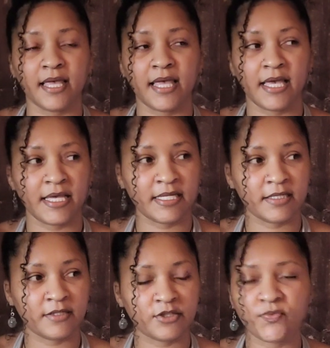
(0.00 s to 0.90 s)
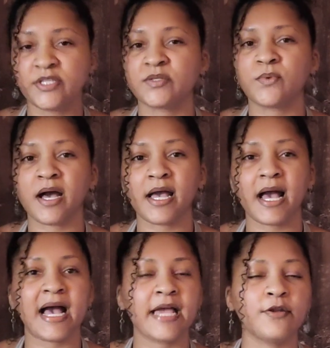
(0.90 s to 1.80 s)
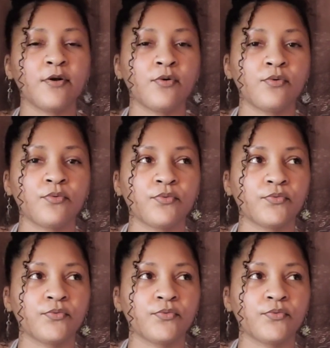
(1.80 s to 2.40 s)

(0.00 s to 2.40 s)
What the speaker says: And the reason why I don't